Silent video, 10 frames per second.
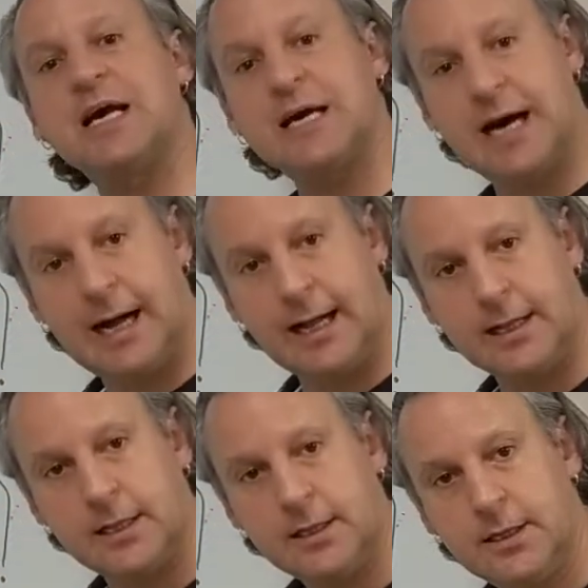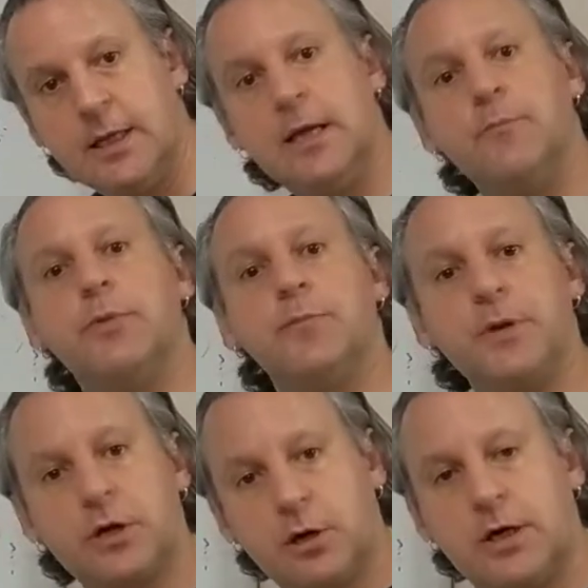chal, but
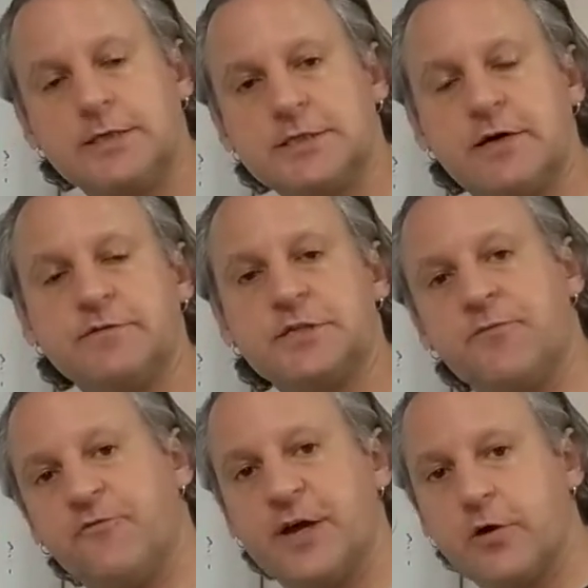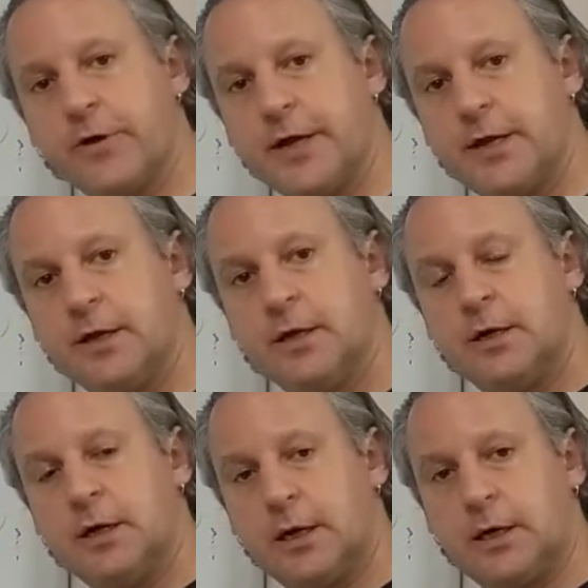because of some very
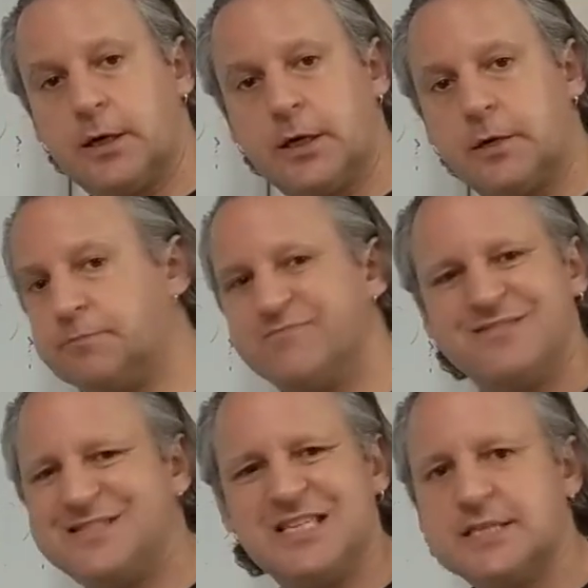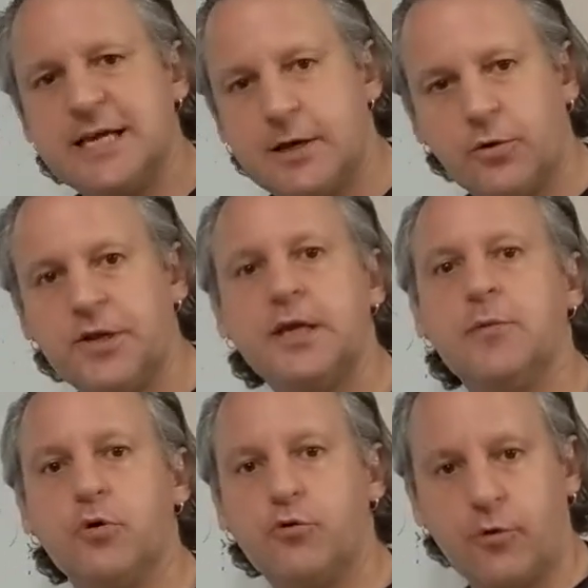detailed
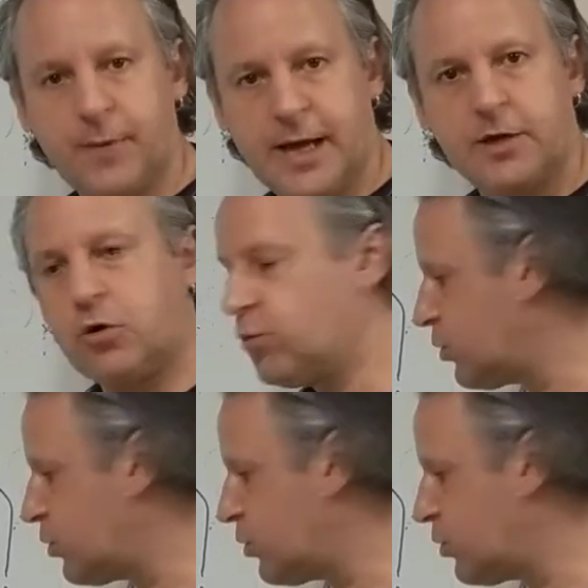Hebrew grammatical